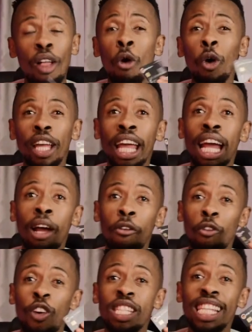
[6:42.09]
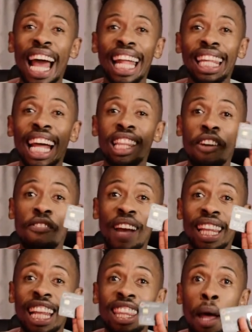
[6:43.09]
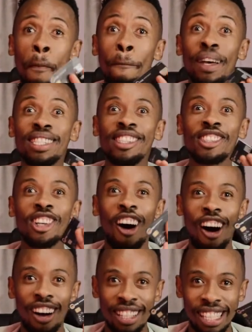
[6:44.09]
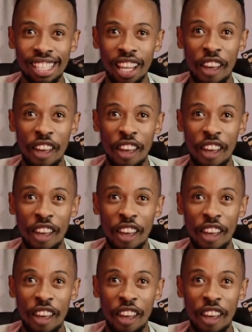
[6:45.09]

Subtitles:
Okay, firstly, I like the fact that they're business cards.